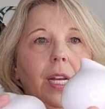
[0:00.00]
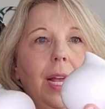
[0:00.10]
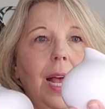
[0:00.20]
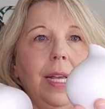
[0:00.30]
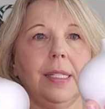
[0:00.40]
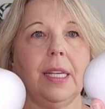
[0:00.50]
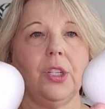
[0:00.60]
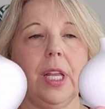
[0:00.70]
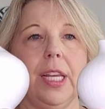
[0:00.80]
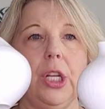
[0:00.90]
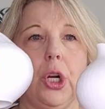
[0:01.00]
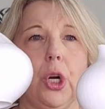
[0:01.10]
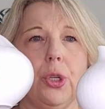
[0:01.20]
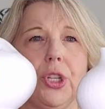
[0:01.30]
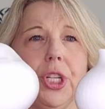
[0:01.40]
It has such like an
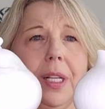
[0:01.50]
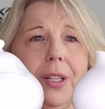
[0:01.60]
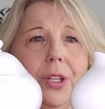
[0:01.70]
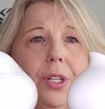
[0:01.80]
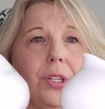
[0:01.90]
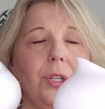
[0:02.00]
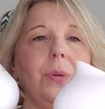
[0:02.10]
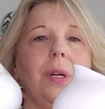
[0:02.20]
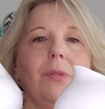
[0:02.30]
urchin look to it,